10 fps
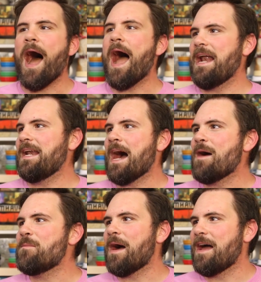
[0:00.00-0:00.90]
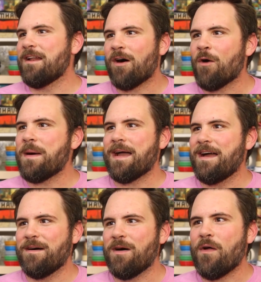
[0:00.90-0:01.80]
And I'm and all my
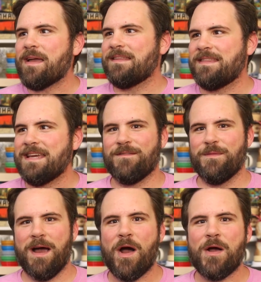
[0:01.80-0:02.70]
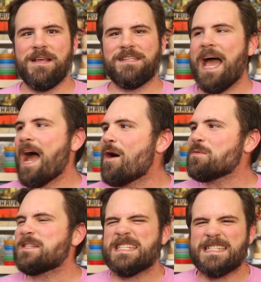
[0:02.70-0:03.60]
all I could think of in my heart is
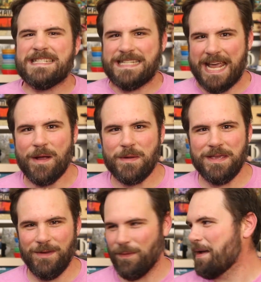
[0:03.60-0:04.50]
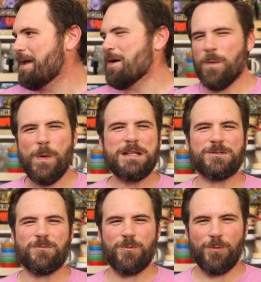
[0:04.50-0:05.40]
how dare you? What
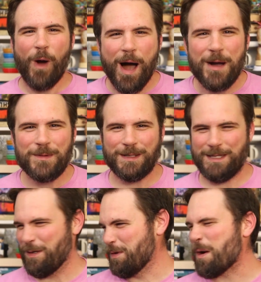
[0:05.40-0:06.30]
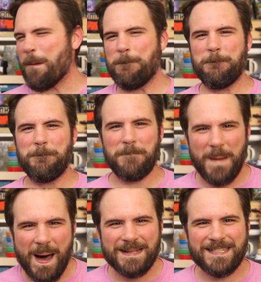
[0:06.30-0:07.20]
is wrong with you? You're a
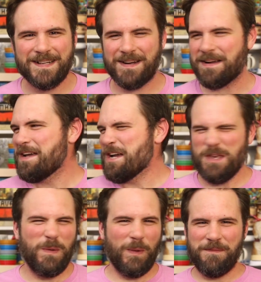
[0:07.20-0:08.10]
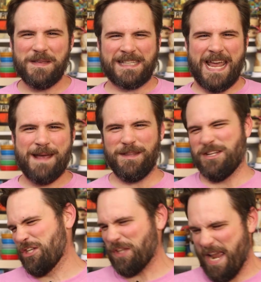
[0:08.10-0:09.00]
monster. You love this game and
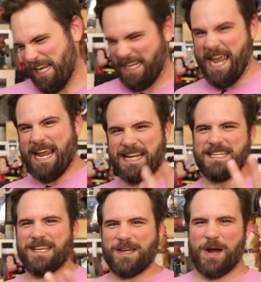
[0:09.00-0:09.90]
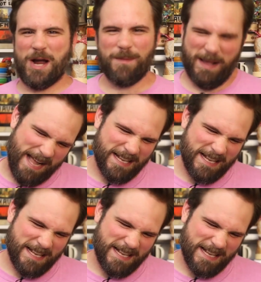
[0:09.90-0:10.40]
then just like kick it to the curb. Like